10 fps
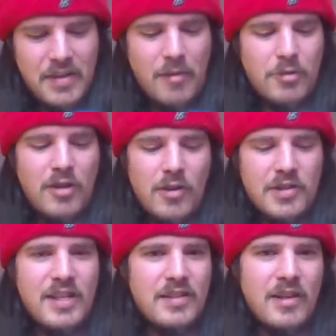terms of
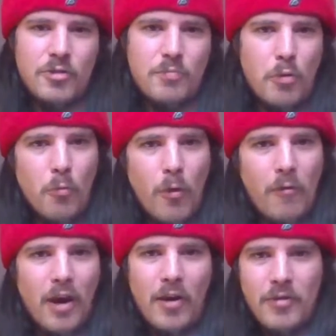losses, lost Paul
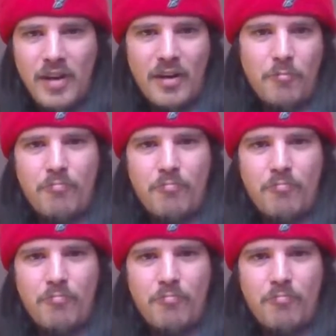Warrilow.